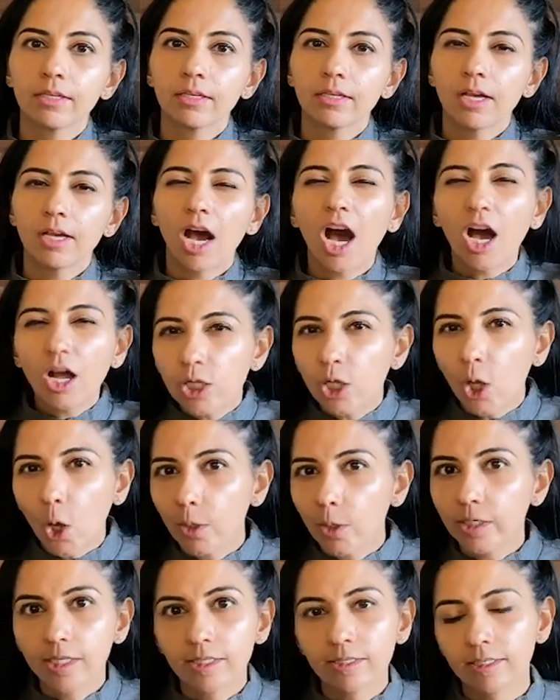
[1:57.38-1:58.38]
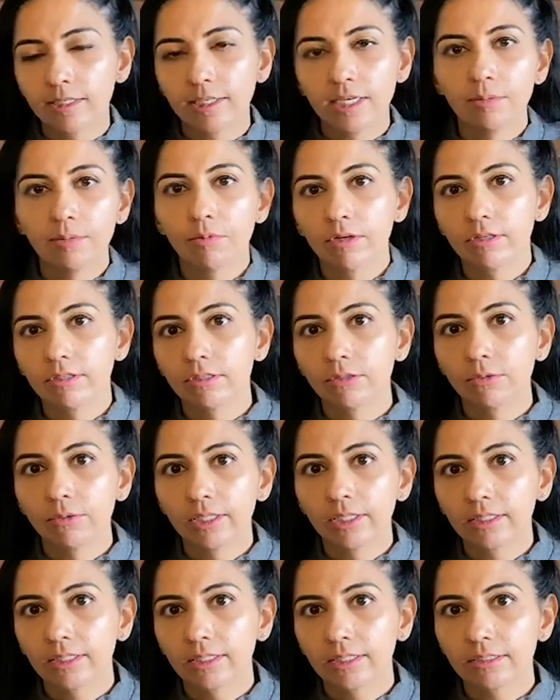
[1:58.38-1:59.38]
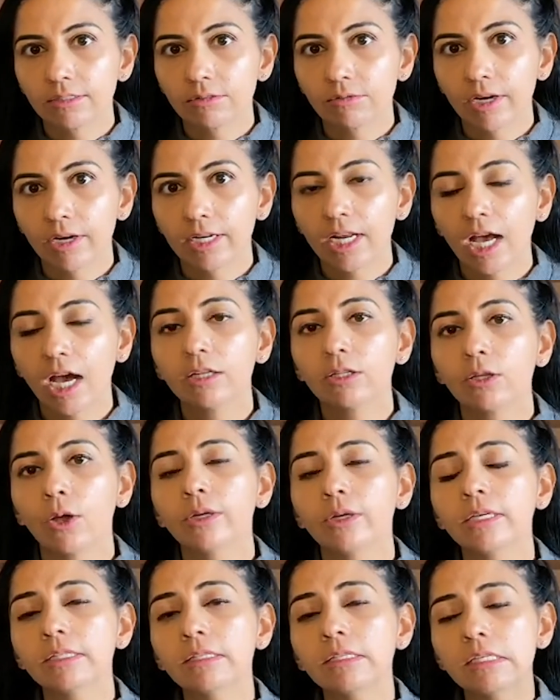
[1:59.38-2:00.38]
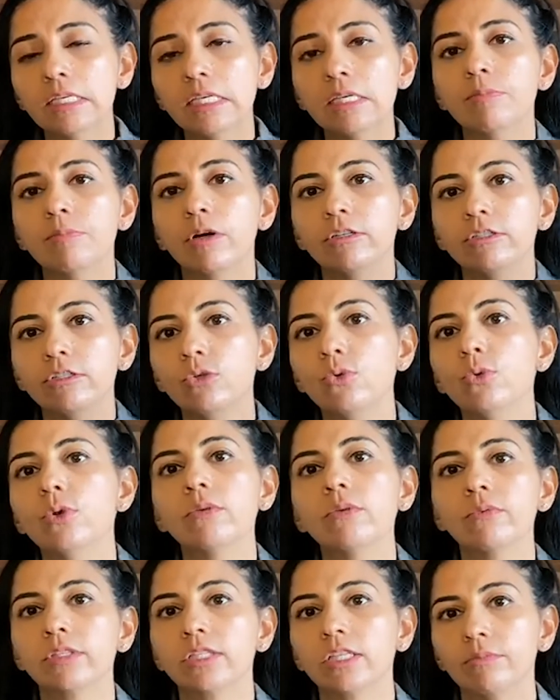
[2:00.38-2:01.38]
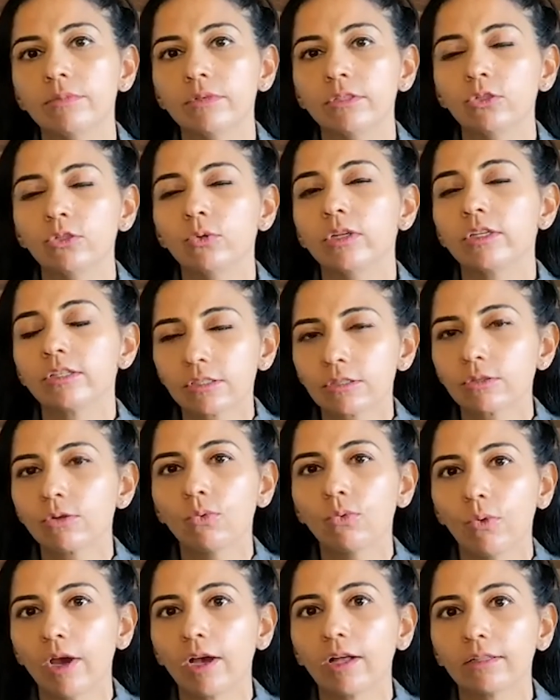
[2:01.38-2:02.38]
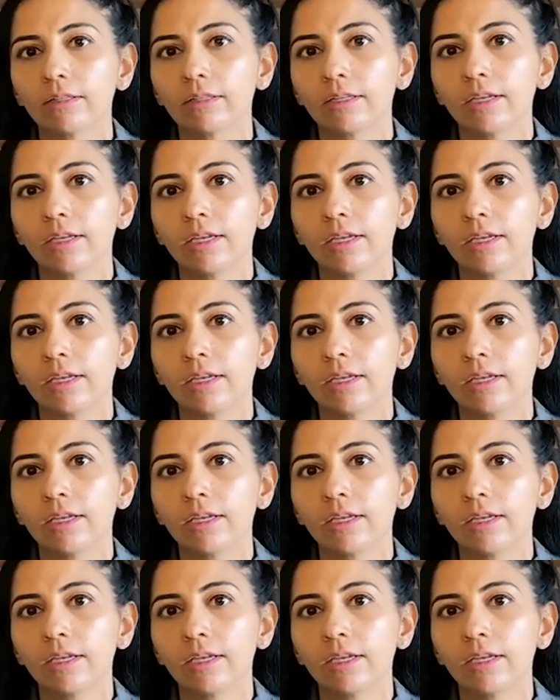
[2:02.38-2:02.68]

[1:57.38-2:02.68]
How long can they keep on doing this, right? How long can they keep on doing what they've been doing so well